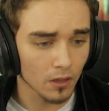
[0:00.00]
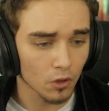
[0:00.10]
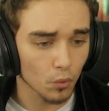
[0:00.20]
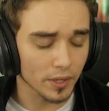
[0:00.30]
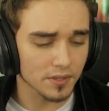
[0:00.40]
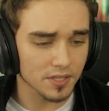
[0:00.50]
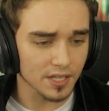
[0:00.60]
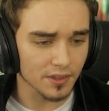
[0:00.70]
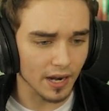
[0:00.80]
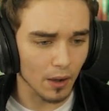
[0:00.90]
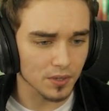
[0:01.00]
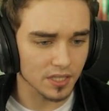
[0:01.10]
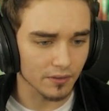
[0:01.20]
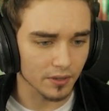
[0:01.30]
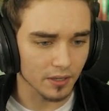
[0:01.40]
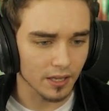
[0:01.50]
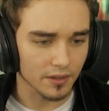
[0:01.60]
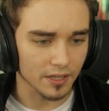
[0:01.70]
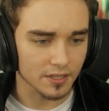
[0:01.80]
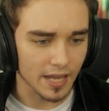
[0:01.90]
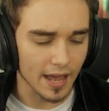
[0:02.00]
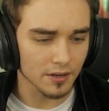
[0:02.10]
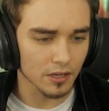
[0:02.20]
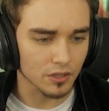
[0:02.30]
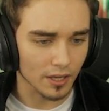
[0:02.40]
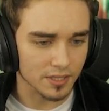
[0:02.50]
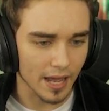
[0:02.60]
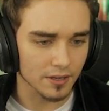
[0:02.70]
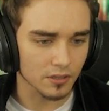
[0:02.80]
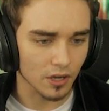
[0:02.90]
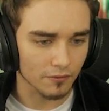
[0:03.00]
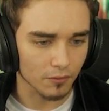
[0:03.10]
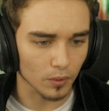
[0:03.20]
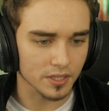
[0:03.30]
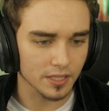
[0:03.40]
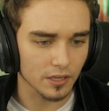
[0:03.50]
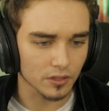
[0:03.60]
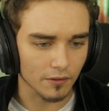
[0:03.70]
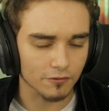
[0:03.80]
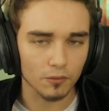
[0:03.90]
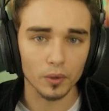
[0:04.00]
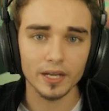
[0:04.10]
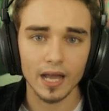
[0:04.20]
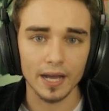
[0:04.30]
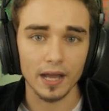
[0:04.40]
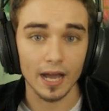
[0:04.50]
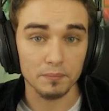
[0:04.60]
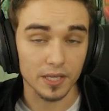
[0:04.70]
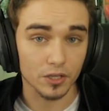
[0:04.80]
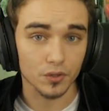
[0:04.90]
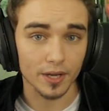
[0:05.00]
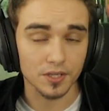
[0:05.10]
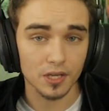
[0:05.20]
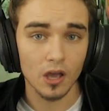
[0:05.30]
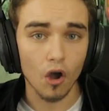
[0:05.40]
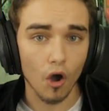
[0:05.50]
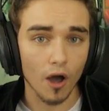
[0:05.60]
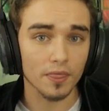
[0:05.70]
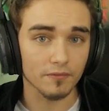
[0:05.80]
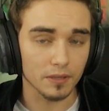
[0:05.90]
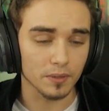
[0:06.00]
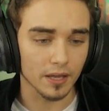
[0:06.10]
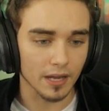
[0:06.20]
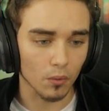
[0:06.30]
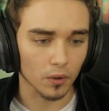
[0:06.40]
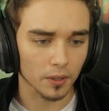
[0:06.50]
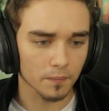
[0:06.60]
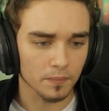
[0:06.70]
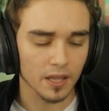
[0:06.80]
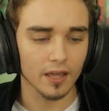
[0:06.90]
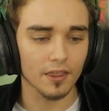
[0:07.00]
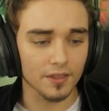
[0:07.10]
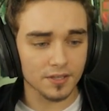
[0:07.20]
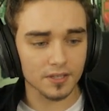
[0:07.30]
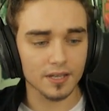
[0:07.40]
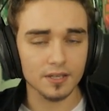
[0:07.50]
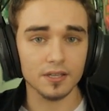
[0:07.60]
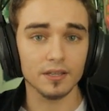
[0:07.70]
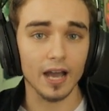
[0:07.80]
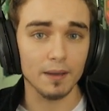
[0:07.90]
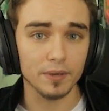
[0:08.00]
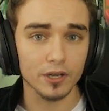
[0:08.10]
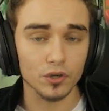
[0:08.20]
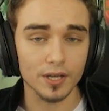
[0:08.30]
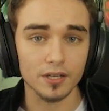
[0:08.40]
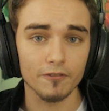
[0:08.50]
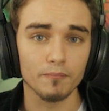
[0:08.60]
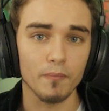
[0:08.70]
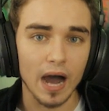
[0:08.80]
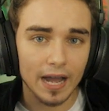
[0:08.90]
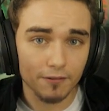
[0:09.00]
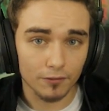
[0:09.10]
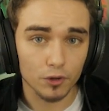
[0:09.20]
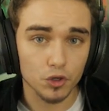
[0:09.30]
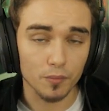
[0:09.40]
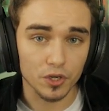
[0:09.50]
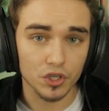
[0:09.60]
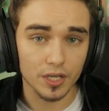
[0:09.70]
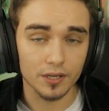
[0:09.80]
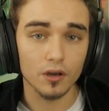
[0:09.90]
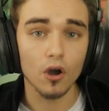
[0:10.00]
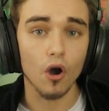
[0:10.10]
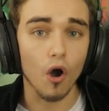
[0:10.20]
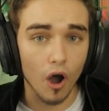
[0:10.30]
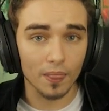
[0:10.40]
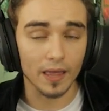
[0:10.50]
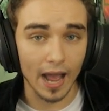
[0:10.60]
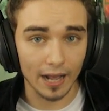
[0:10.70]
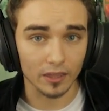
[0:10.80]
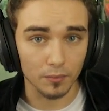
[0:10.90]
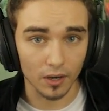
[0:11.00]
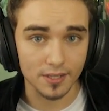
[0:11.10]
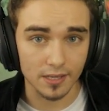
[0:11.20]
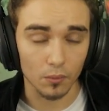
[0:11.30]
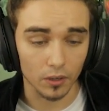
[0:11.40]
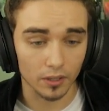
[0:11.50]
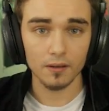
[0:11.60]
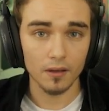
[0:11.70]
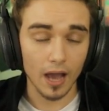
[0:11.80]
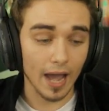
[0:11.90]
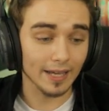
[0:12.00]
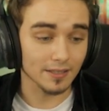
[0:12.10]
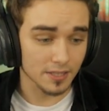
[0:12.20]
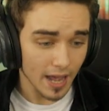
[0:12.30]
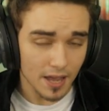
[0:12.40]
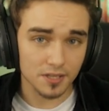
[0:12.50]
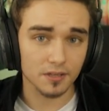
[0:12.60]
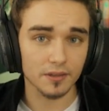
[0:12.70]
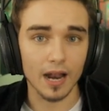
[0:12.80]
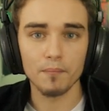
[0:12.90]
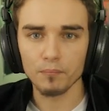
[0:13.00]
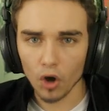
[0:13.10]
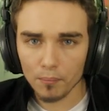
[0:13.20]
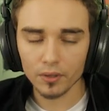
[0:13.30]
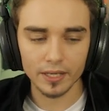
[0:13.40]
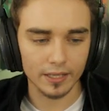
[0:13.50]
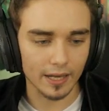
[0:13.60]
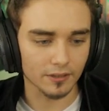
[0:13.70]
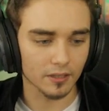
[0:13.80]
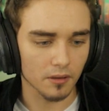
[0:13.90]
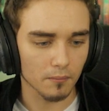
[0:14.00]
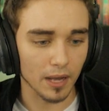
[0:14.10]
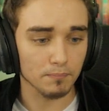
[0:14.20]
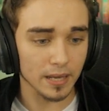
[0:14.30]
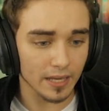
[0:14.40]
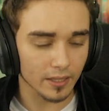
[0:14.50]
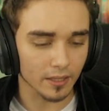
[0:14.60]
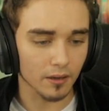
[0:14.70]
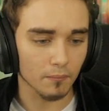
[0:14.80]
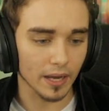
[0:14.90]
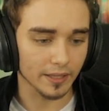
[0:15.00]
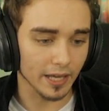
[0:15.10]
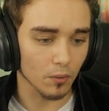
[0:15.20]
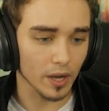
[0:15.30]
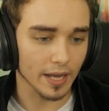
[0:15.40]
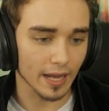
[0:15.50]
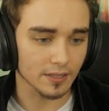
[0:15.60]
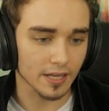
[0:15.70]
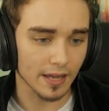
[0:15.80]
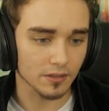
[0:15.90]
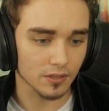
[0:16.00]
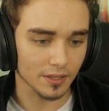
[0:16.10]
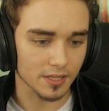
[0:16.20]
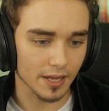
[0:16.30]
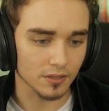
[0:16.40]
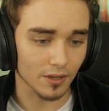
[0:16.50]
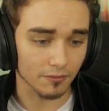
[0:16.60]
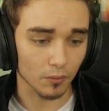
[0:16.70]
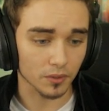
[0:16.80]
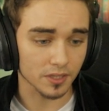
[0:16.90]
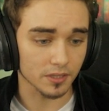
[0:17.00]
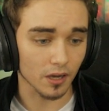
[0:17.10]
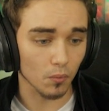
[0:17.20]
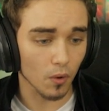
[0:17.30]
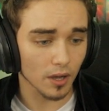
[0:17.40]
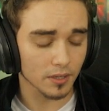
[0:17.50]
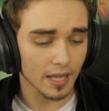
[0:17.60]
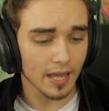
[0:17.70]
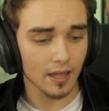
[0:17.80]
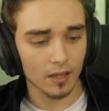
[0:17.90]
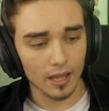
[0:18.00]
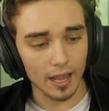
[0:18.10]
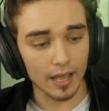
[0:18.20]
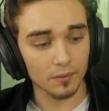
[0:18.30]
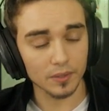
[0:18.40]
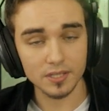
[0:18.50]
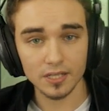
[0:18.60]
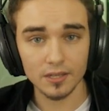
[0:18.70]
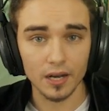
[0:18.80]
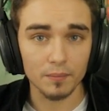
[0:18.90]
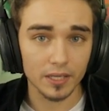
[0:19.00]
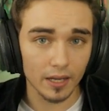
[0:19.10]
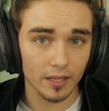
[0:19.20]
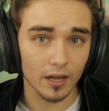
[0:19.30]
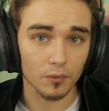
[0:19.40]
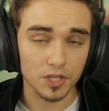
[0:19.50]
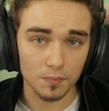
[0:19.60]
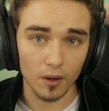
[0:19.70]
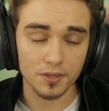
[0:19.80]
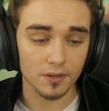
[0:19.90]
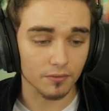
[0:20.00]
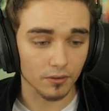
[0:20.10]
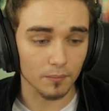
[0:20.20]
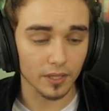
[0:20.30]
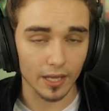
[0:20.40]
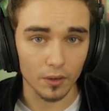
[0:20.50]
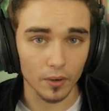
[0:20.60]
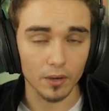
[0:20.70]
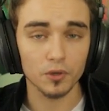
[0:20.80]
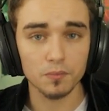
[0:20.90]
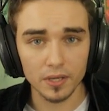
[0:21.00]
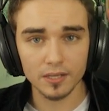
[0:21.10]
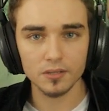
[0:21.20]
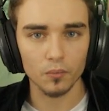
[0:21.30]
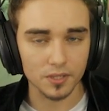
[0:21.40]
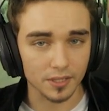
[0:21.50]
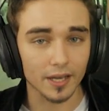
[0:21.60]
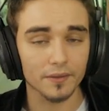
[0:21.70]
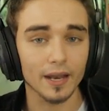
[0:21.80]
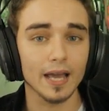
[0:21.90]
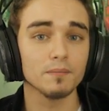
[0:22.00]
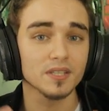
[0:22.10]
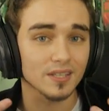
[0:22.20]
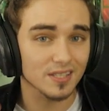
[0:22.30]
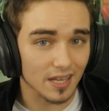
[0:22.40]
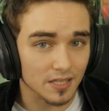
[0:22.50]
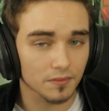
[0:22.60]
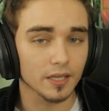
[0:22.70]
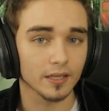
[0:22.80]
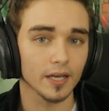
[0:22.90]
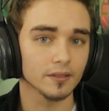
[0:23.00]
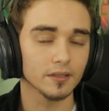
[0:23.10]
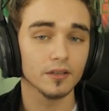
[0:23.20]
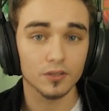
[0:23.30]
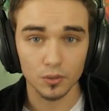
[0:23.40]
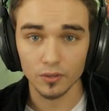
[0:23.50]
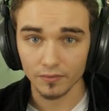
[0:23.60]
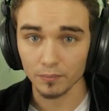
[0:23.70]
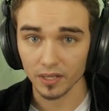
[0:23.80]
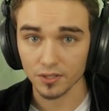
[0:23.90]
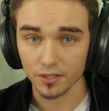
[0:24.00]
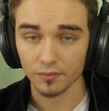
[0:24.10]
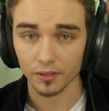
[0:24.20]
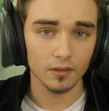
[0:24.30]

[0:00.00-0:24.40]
We can see that I was given the 10.10.14.49 IP address on the VPN network. This is the IP address of my virtual machine on the Hack the Box network. I can test that I'm properly connected by pinging my gateway at 10.10.14.1, and you can see that I'm getting a response from the gateway, which means, once again, that I am successfully connected to the VPN server.